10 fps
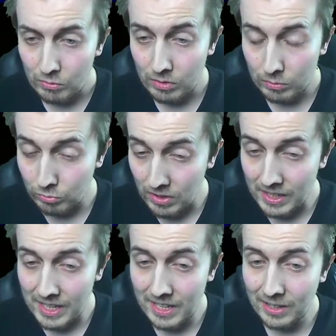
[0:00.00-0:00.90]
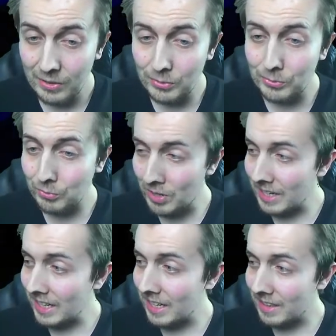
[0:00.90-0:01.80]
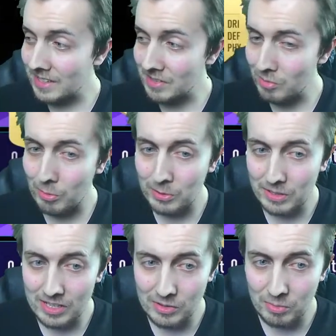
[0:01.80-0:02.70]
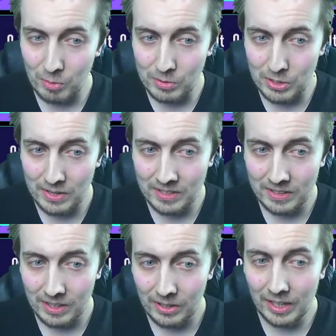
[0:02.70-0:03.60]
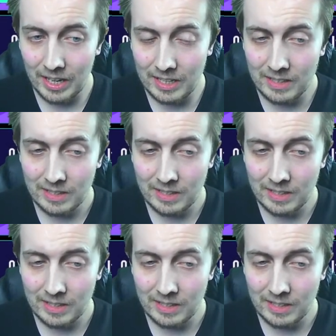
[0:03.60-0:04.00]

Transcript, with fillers: Really, really, this is what we this is what we're doing. Okay.